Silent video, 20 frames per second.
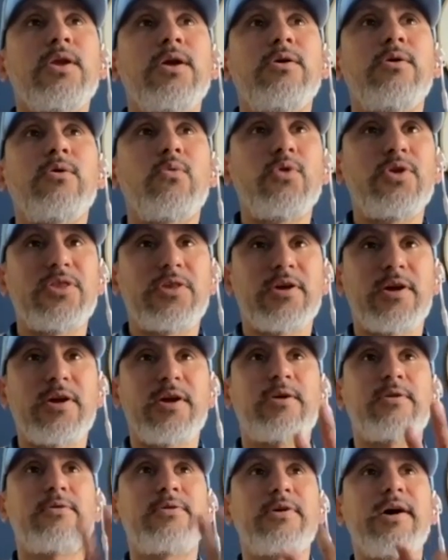with
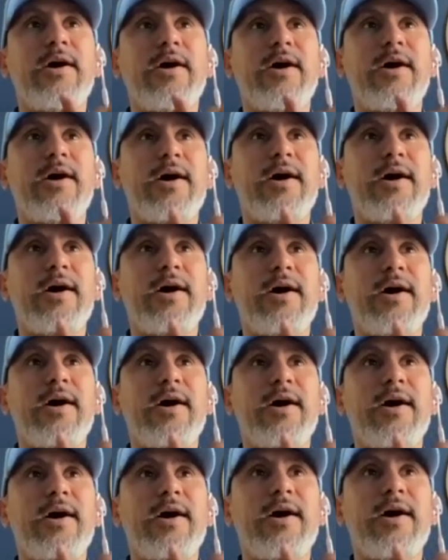her, I
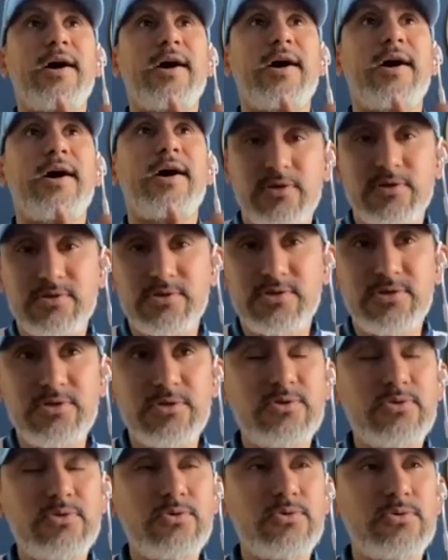taught her to
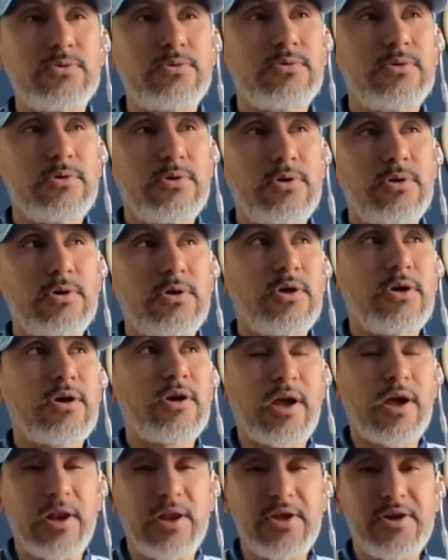do
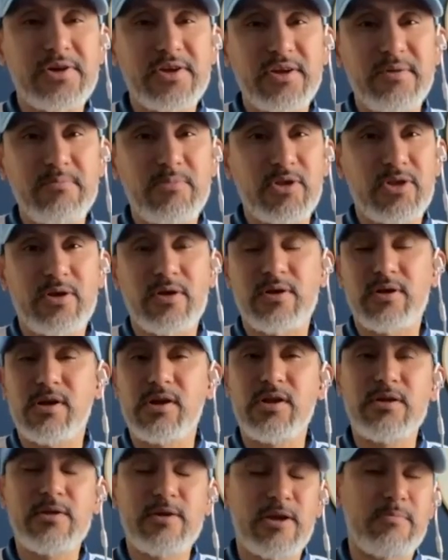clear hip, but her
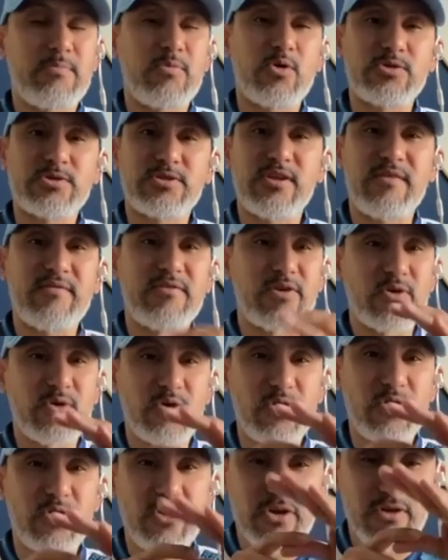clear hip was never
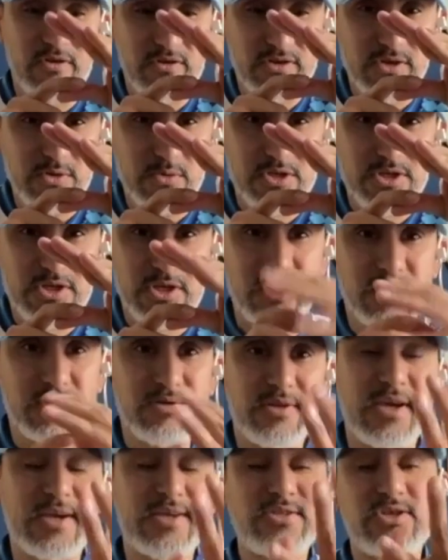good. She was here.
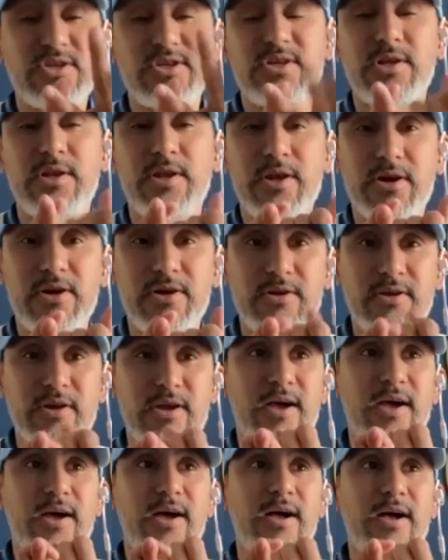Then she learned
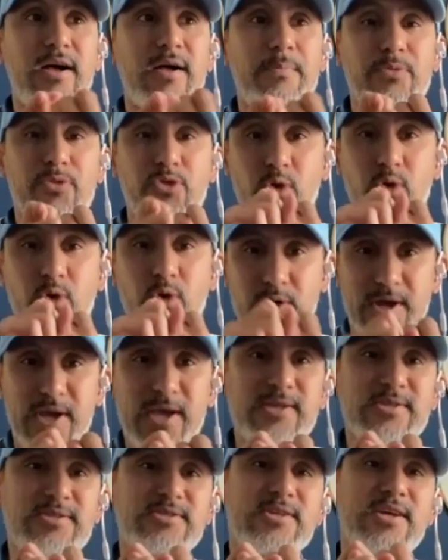toe
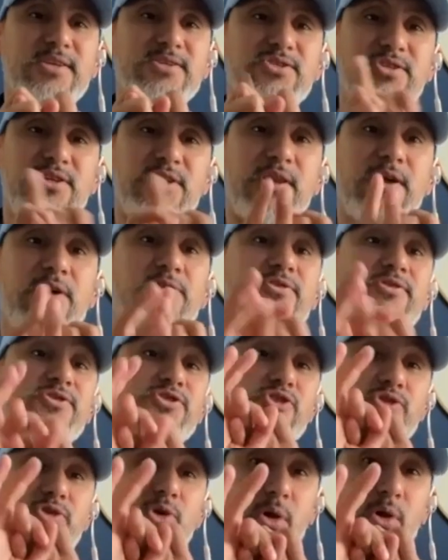handstand. She learned
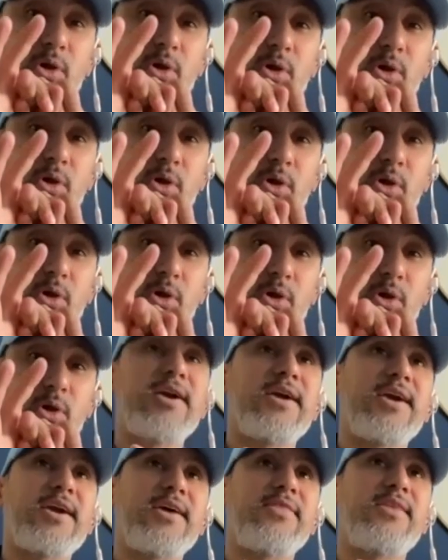stalder,
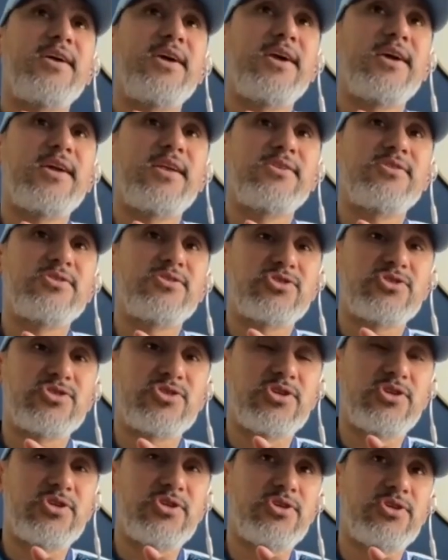and then
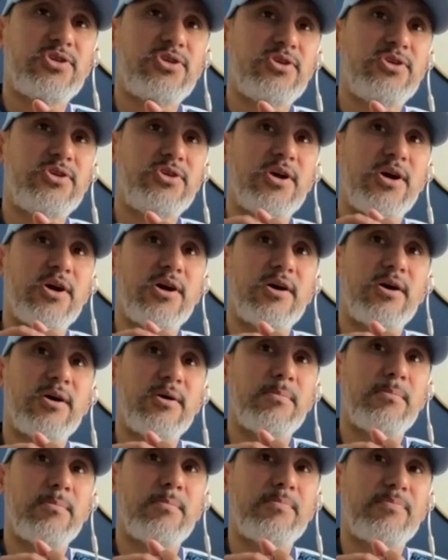she
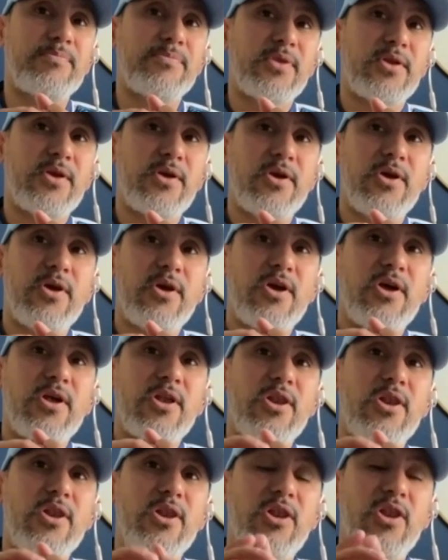
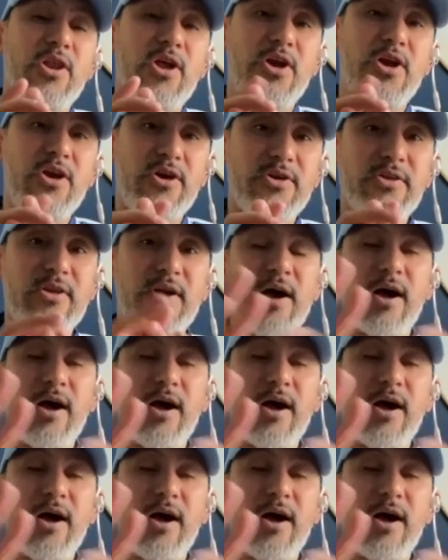learned